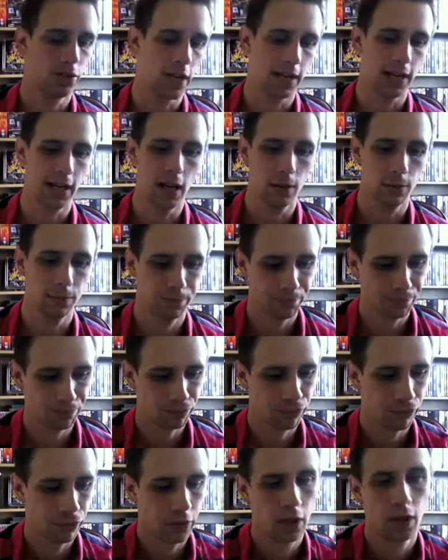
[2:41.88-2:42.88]
checking out.
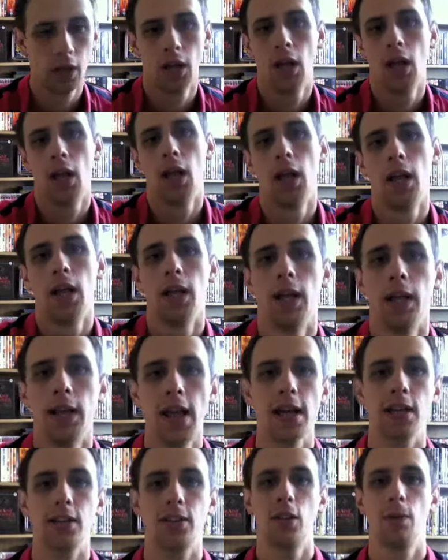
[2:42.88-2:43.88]

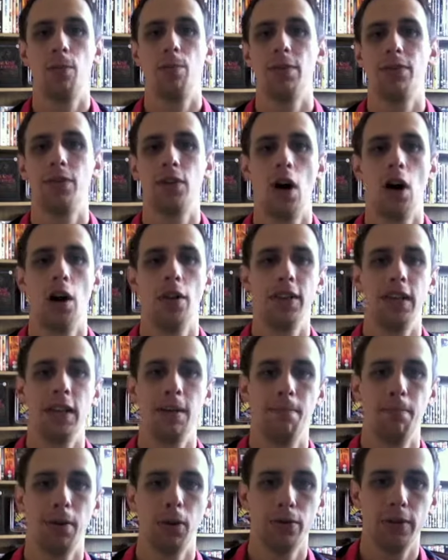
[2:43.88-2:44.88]
Next up we've got the
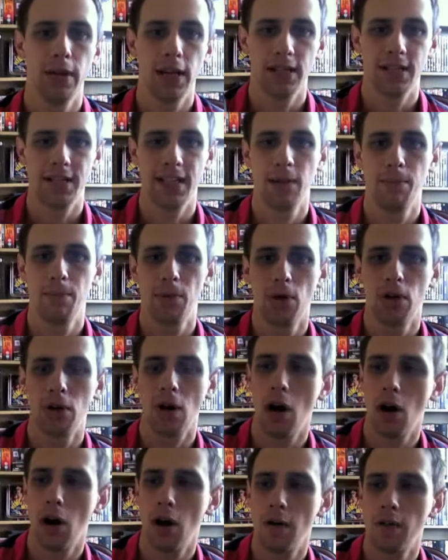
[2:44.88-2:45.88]
Blu Ray Steelbook
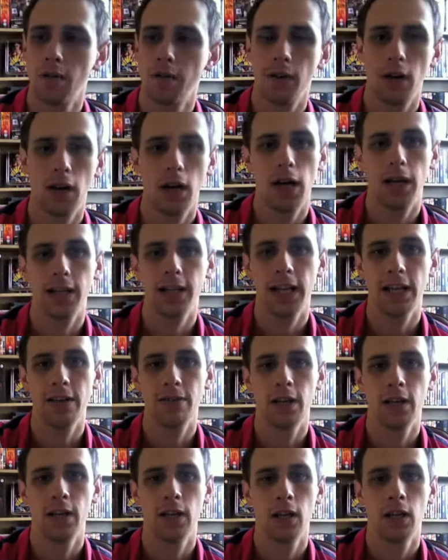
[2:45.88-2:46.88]
of
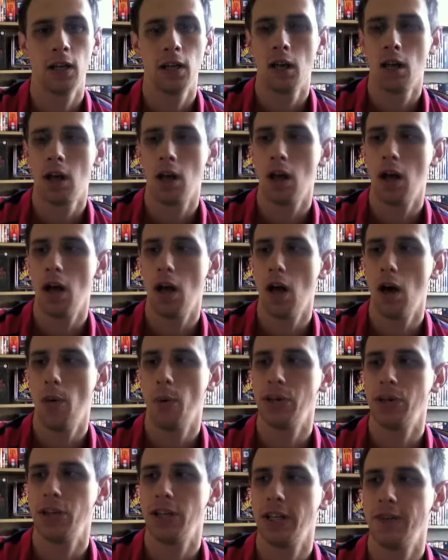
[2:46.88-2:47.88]
Akira,
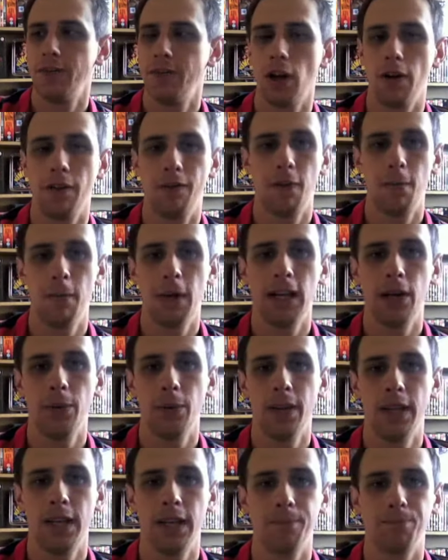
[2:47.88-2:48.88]
which, if you're not familiar
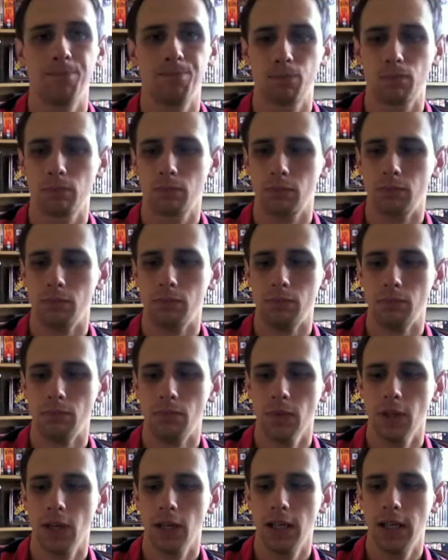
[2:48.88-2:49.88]
with it,
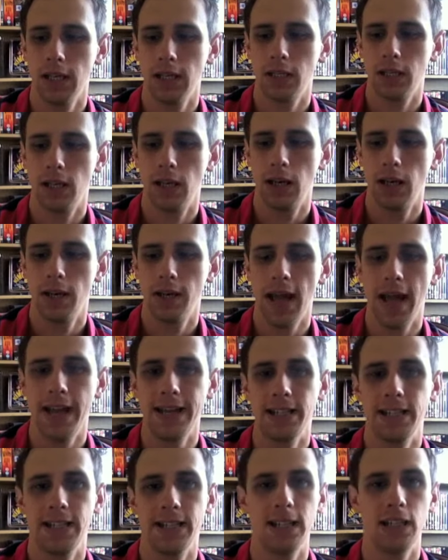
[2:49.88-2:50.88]
is an
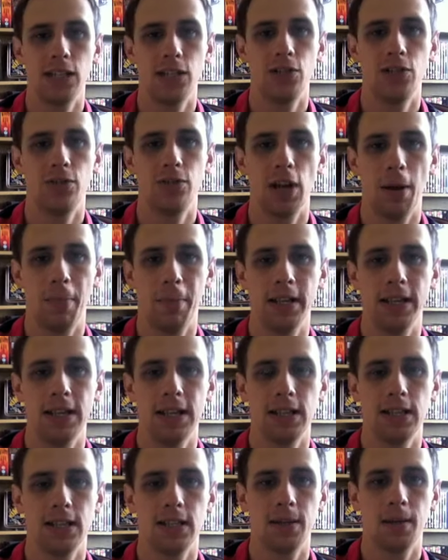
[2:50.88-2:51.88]
80s
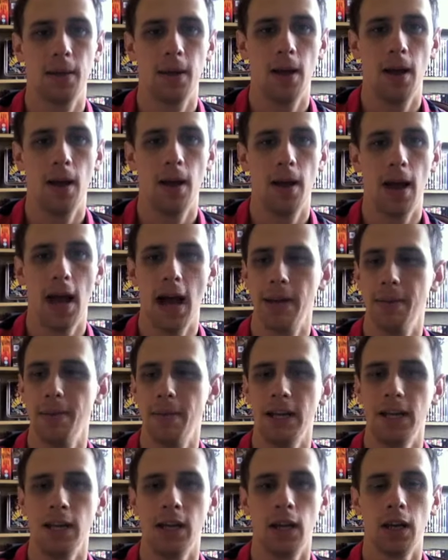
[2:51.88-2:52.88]
Japanese
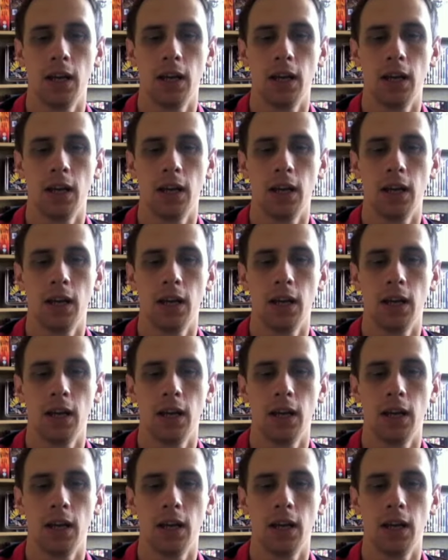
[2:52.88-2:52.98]
anime